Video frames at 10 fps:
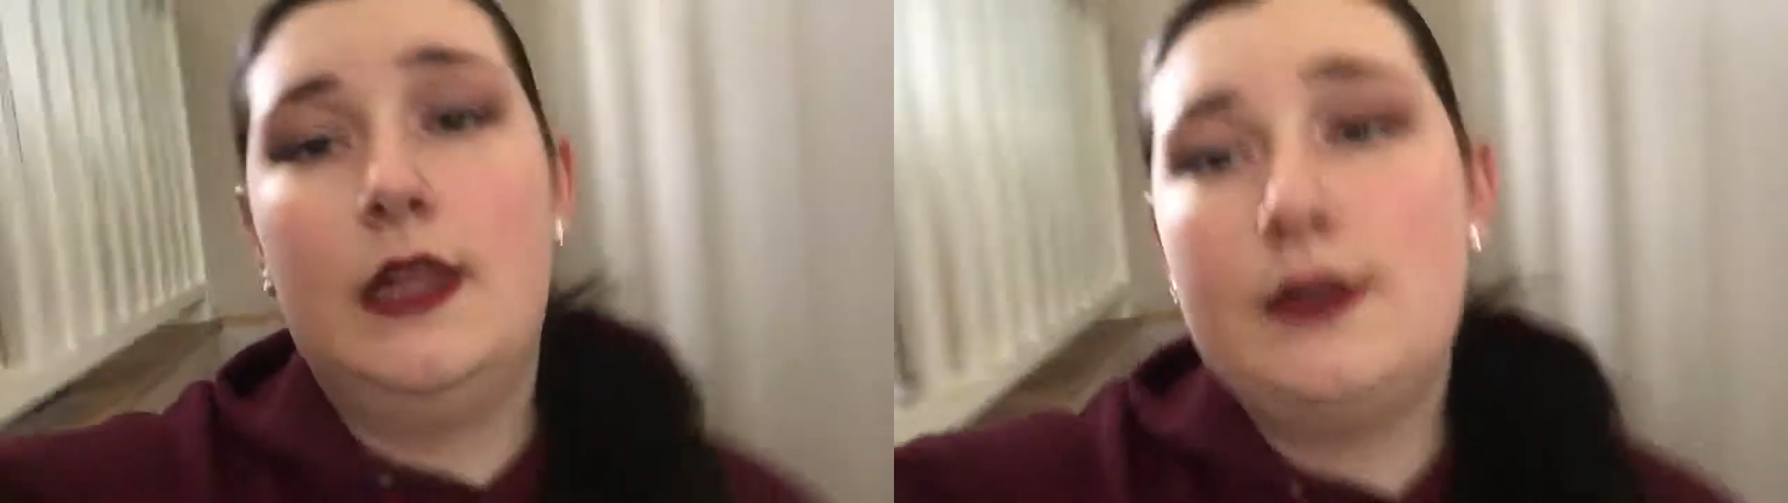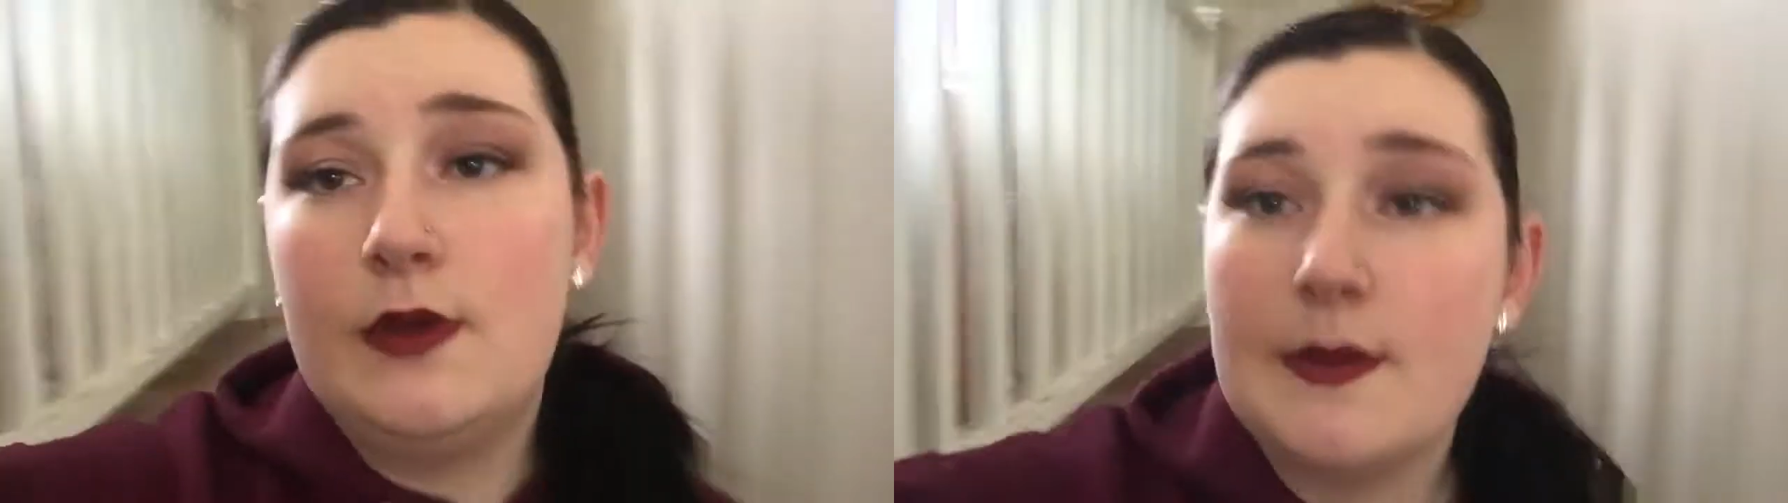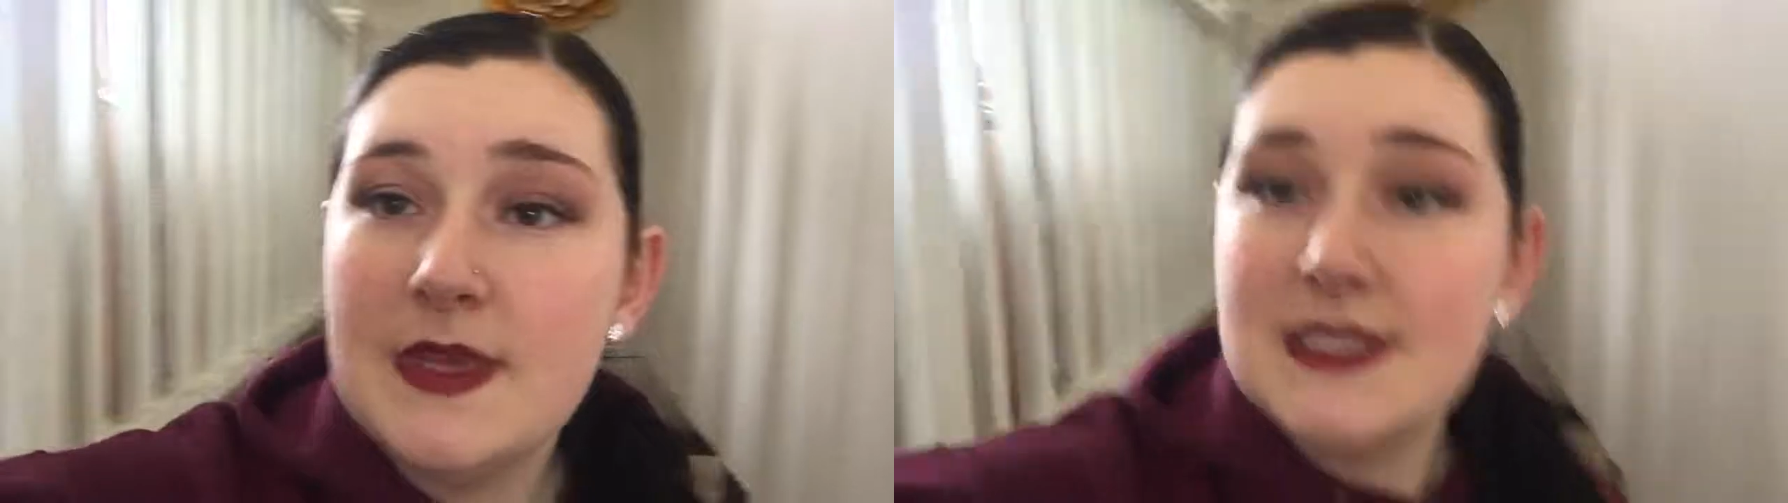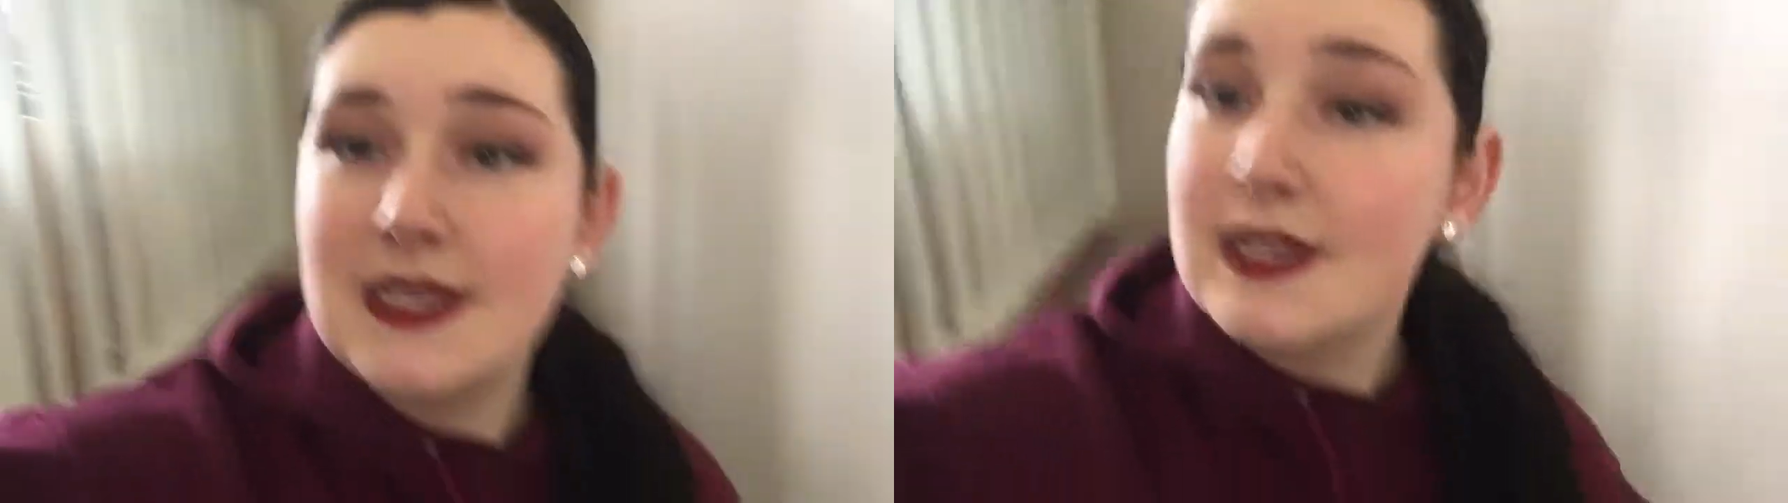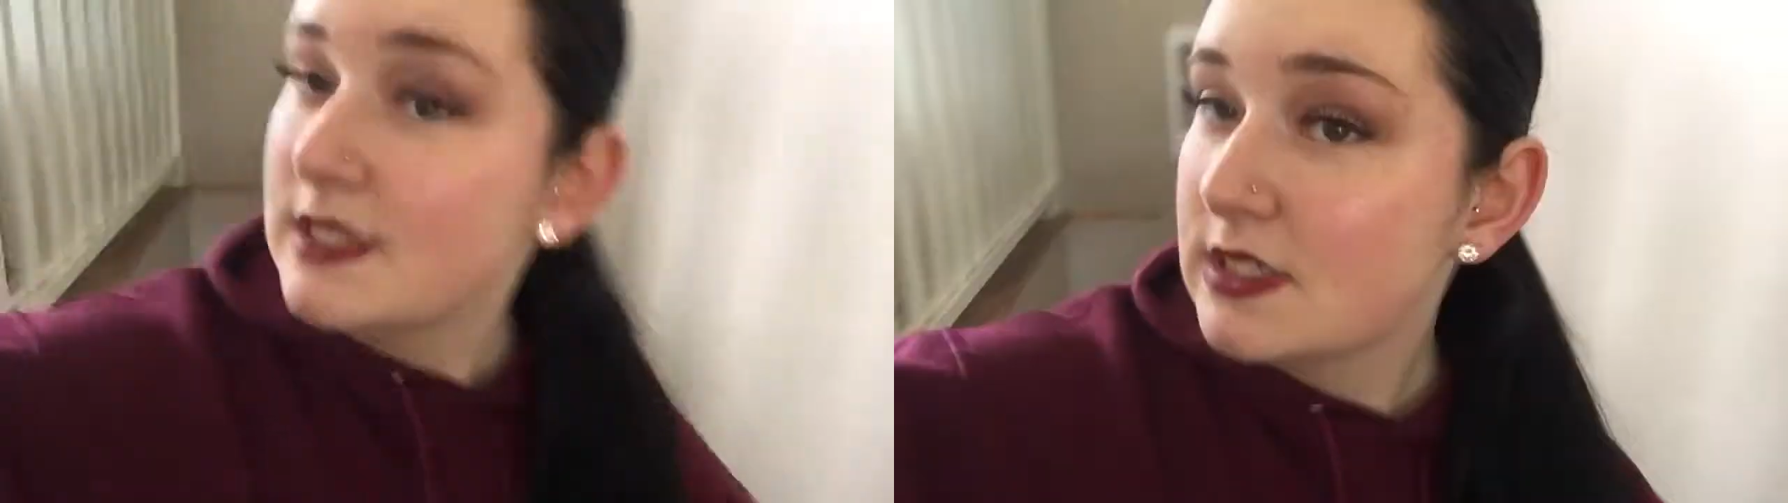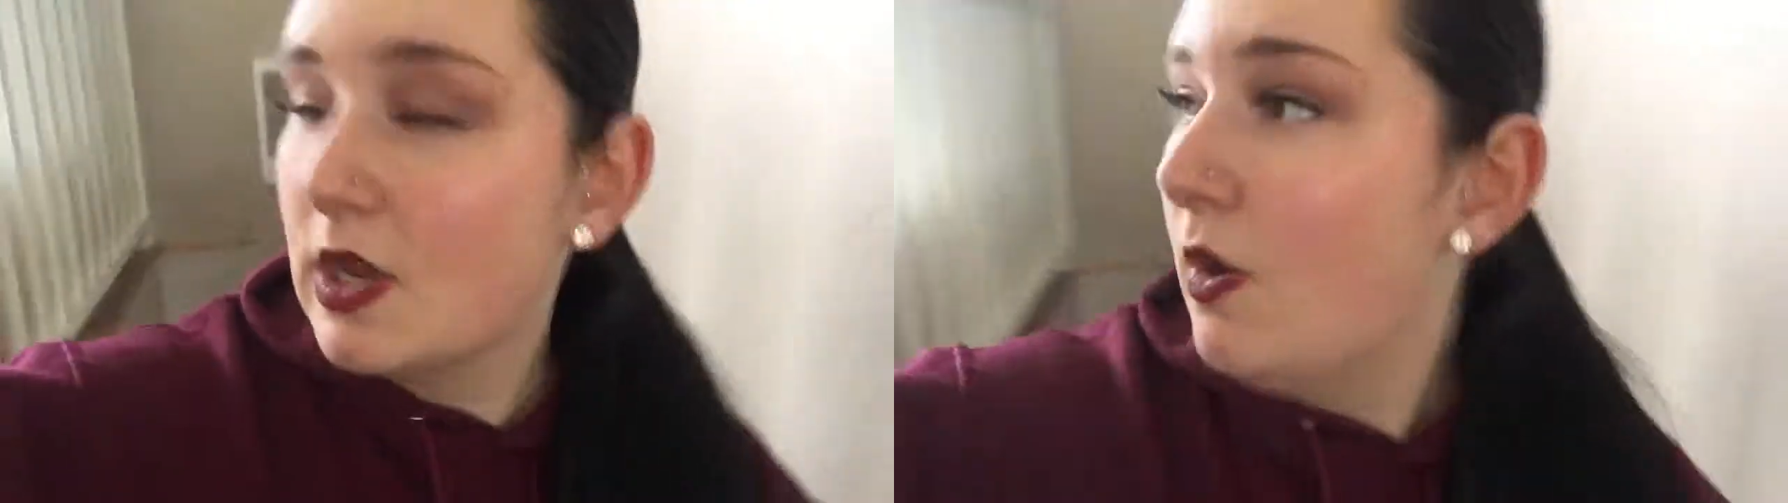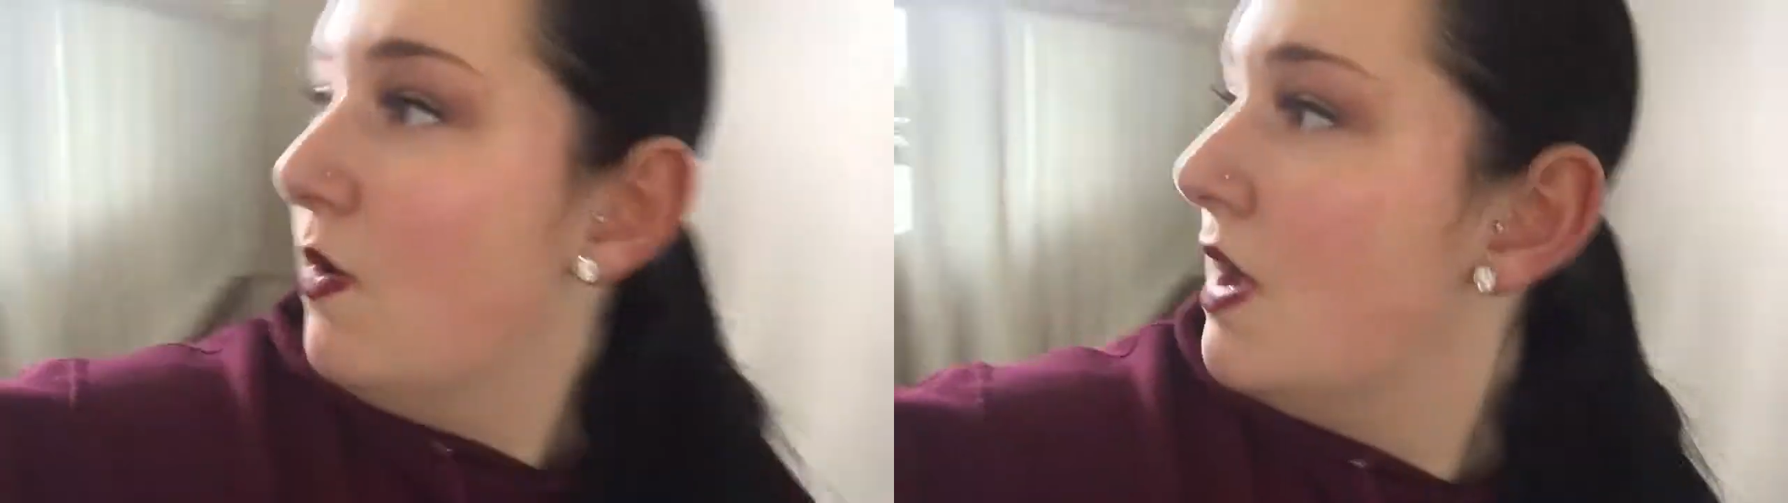I don't want to miss it, so